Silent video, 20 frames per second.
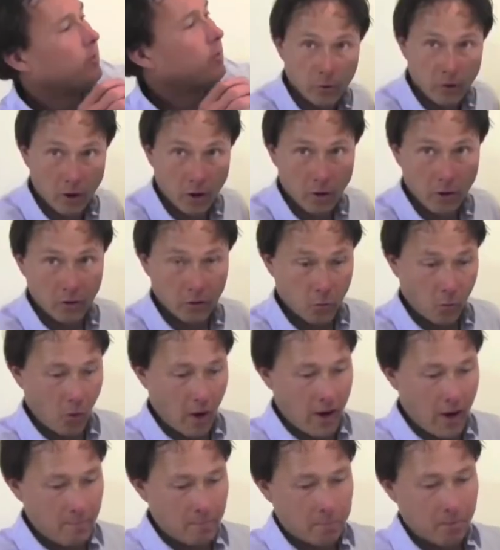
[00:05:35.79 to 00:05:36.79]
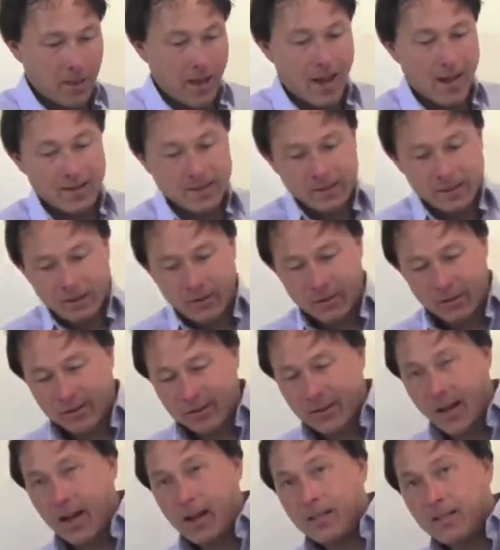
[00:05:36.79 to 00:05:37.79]
We got all this white plastic on the
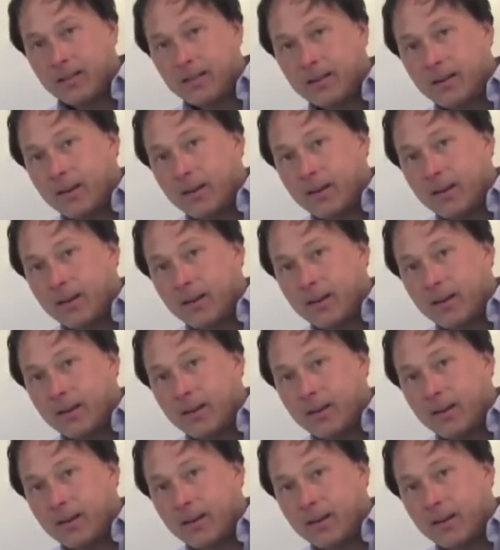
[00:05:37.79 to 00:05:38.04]
side of